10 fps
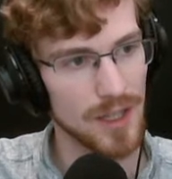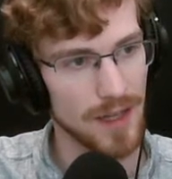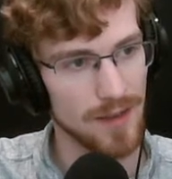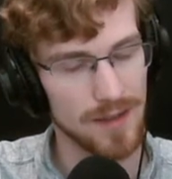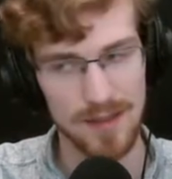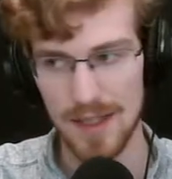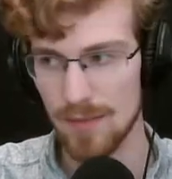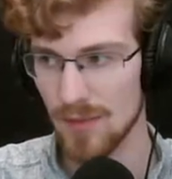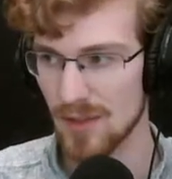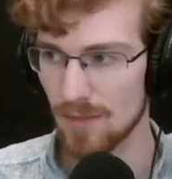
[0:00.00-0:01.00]
like the
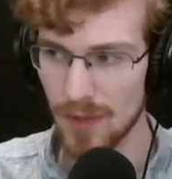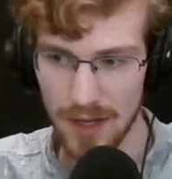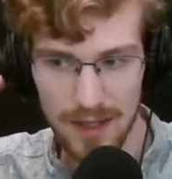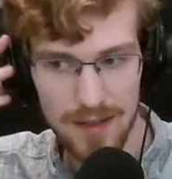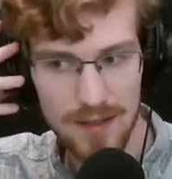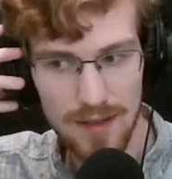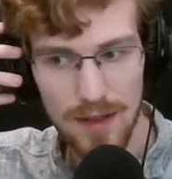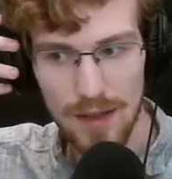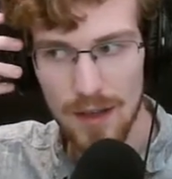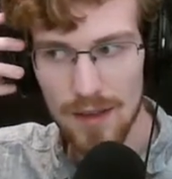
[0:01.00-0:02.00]
seams, but
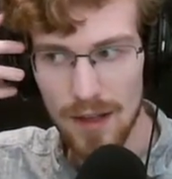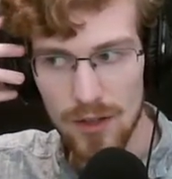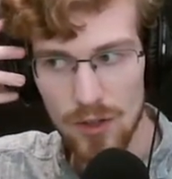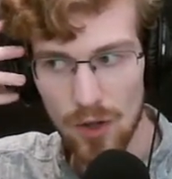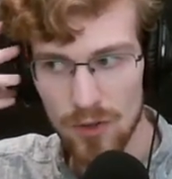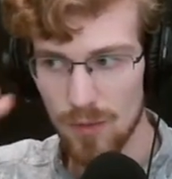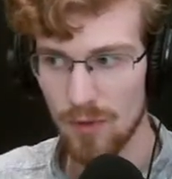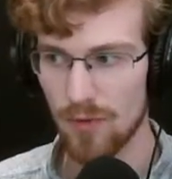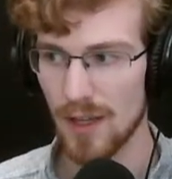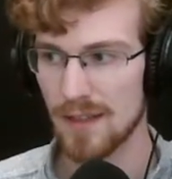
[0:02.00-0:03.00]
that could also be
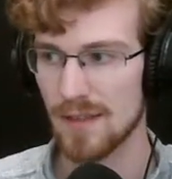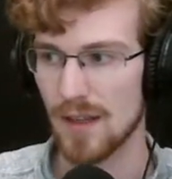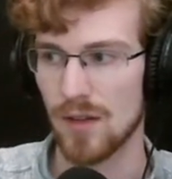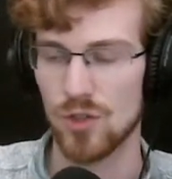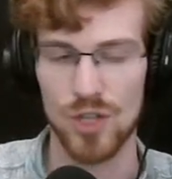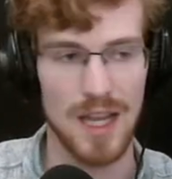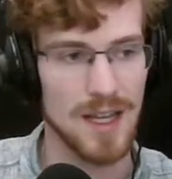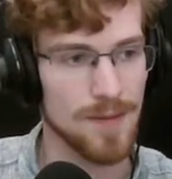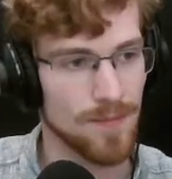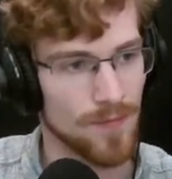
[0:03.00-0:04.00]
fixed in
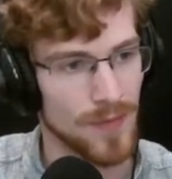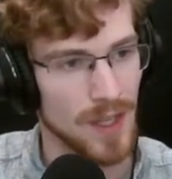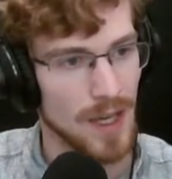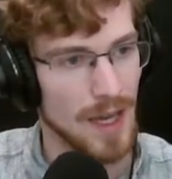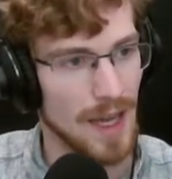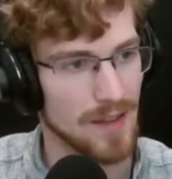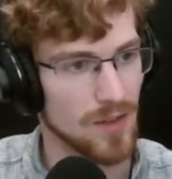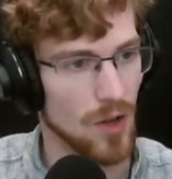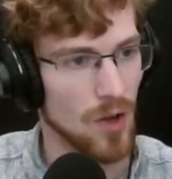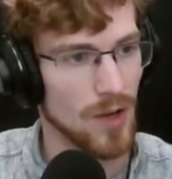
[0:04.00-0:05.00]
shading.
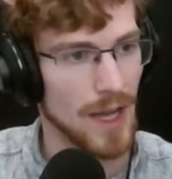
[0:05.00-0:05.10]
As long